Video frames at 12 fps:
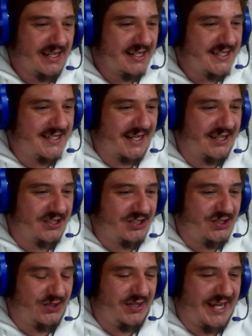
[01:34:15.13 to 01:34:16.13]
So
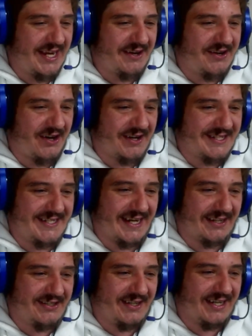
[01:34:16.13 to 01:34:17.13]
2 yellow cards now
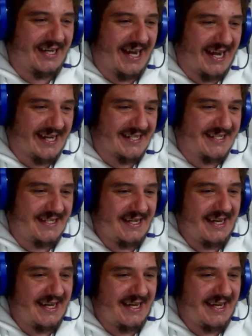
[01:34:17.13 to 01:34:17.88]
to the Lions.